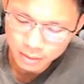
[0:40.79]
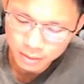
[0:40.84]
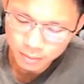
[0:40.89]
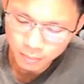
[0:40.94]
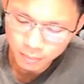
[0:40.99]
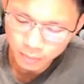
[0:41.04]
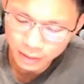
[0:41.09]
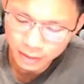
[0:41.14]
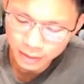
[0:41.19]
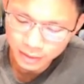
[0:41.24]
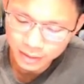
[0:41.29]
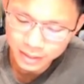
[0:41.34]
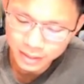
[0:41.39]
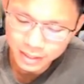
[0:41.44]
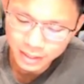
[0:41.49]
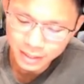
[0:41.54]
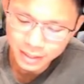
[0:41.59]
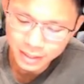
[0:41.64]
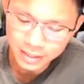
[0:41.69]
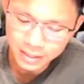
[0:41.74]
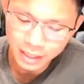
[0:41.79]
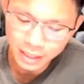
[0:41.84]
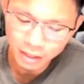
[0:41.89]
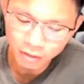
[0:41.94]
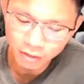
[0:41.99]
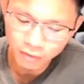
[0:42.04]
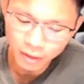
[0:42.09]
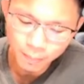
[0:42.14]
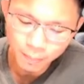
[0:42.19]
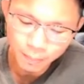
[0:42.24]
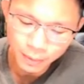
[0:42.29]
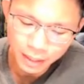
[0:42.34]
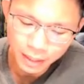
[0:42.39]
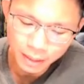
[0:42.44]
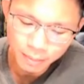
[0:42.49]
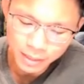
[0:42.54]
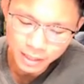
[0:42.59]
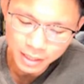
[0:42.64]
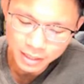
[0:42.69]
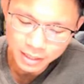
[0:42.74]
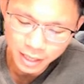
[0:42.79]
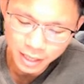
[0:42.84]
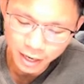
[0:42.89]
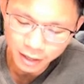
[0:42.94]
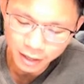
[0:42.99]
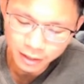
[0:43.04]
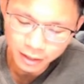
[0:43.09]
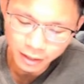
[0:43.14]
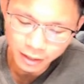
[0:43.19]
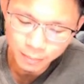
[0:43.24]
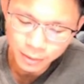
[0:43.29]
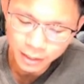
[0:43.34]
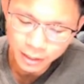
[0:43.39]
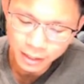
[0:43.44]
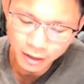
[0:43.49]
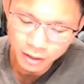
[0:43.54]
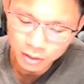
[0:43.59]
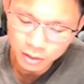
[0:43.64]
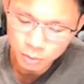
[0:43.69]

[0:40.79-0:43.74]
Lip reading: In this case, none of them pay ABSD other than the PRs,